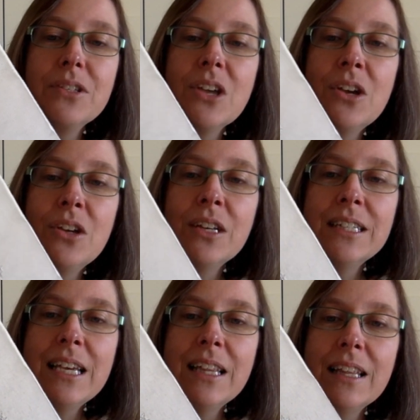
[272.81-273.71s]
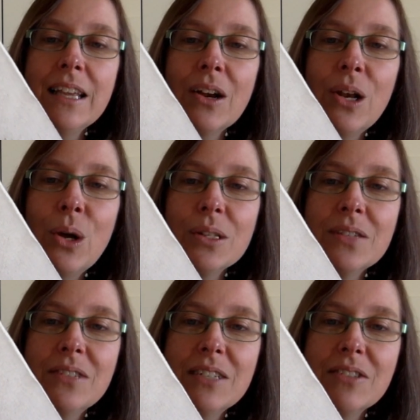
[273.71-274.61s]
So you can see that there are lots
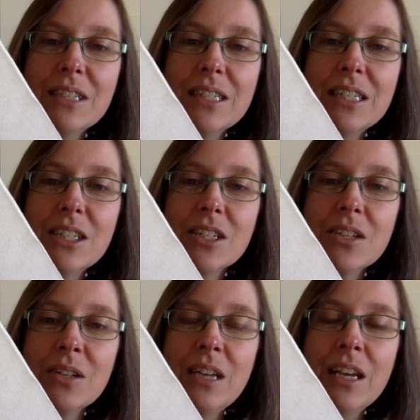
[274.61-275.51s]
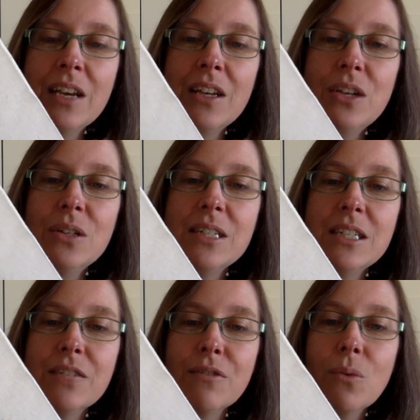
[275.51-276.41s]
of different stitches on here used in
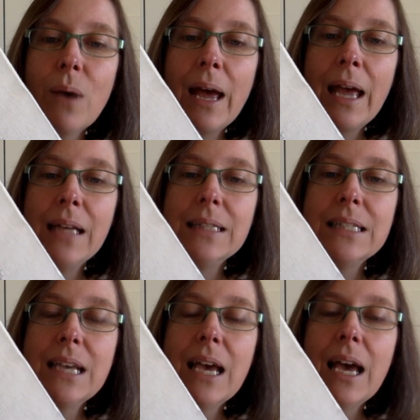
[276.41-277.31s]
different ways.